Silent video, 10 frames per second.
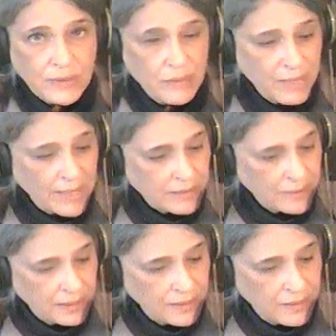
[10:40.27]
him at
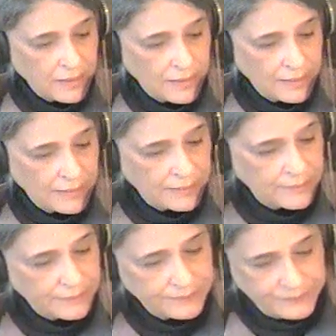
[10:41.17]

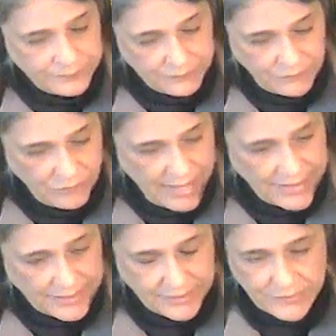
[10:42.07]
the
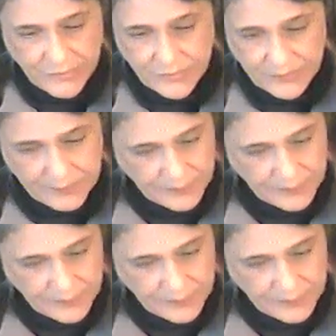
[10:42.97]
Vatican's